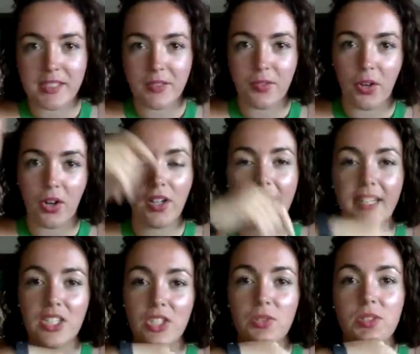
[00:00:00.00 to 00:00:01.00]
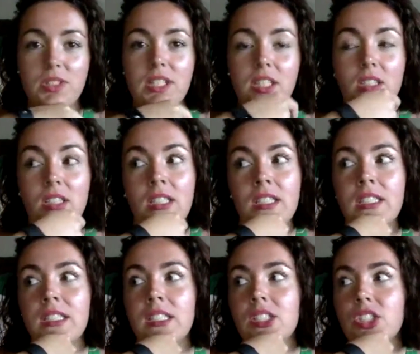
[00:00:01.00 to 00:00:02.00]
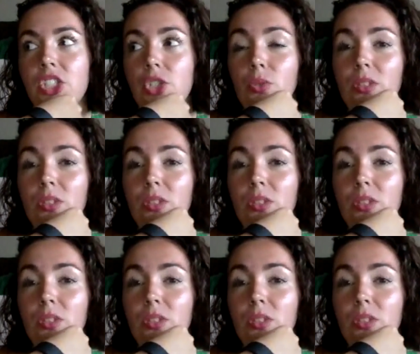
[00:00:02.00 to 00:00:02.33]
of art in it. Do you